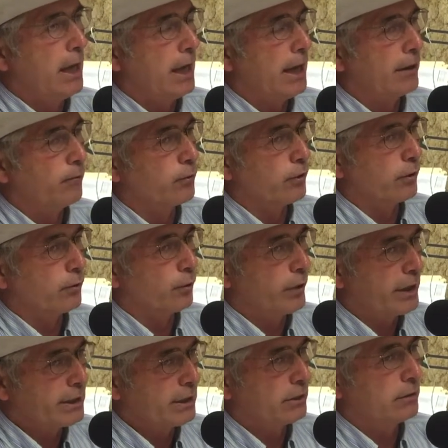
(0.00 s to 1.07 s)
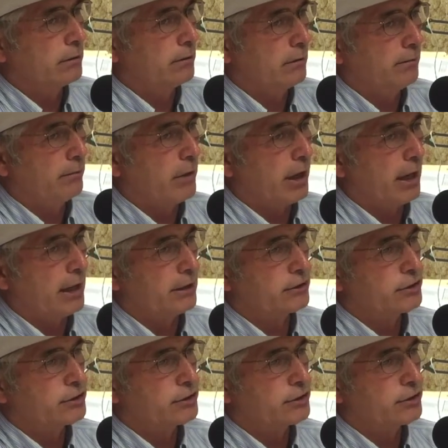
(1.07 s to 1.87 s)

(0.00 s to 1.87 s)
and were written by